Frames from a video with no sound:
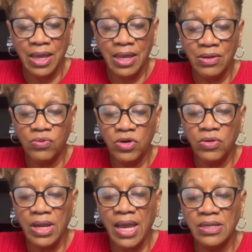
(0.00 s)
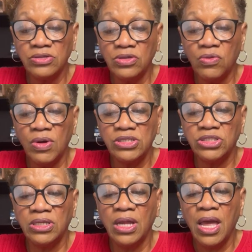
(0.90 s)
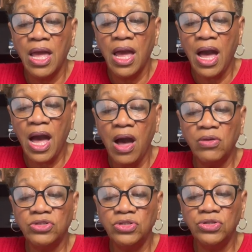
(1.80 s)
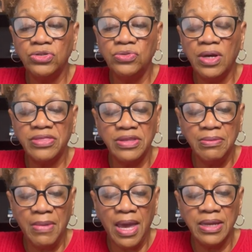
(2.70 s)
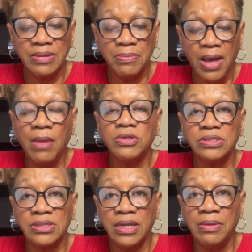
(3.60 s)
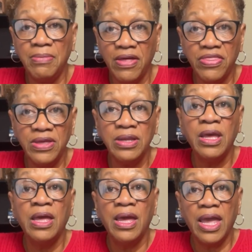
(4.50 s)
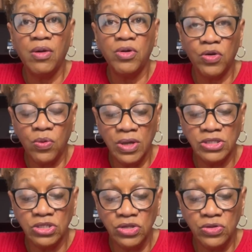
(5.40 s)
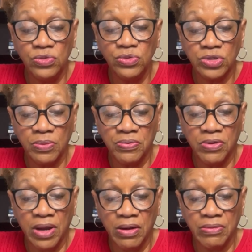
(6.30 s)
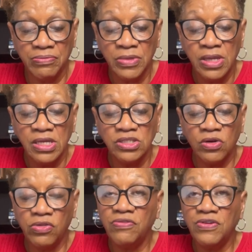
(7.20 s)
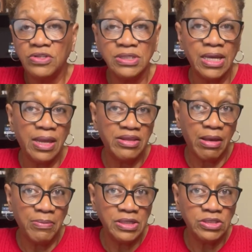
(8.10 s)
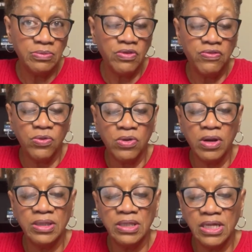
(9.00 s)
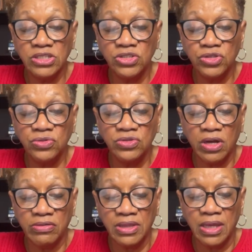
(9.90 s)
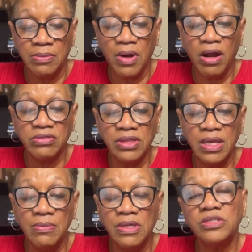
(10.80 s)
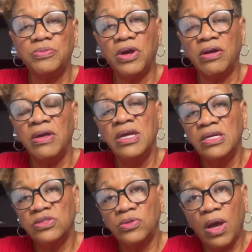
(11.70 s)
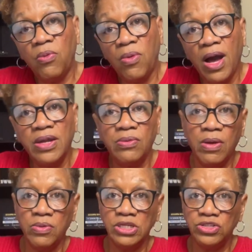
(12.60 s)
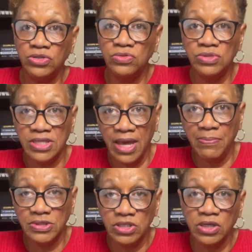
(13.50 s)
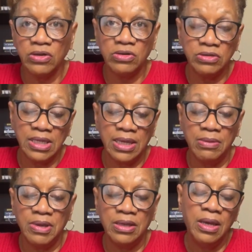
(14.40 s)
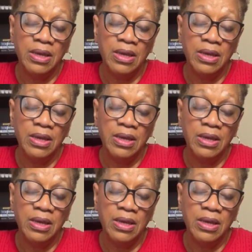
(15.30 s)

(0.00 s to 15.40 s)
and we're going to answer the question how to do a thematic Bible study method, and we're going to use prayer. So the first thing, as I mentioned before, let's choose our theme. Our theme is prayer. So now, why do I want to choose that particular theme? And